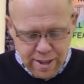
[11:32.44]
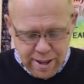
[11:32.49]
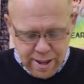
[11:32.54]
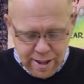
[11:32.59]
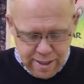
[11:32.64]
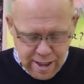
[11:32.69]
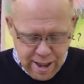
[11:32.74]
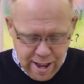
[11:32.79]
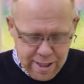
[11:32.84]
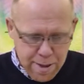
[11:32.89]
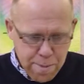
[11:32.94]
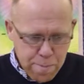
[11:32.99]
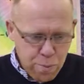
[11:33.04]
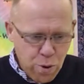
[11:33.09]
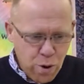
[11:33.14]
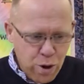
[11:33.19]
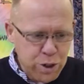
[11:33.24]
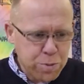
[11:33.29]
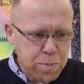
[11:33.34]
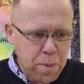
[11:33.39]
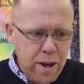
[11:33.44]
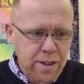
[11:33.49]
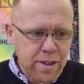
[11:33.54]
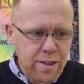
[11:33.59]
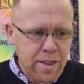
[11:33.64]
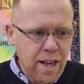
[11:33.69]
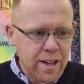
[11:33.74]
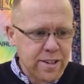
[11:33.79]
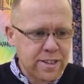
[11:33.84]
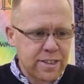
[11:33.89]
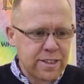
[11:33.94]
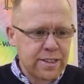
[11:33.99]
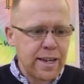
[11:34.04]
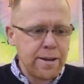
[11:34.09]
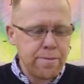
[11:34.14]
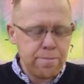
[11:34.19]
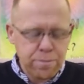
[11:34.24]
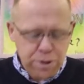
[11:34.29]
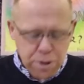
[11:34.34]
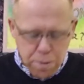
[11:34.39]
And the prospect of that
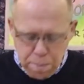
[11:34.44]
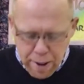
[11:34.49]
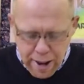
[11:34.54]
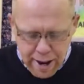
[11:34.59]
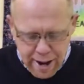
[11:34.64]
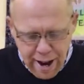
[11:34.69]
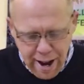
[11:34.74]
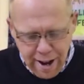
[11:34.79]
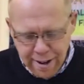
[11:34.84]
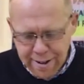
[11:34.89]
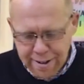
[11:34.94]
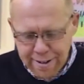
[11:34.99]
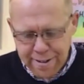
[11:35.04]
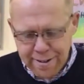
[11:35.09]
seems appealing,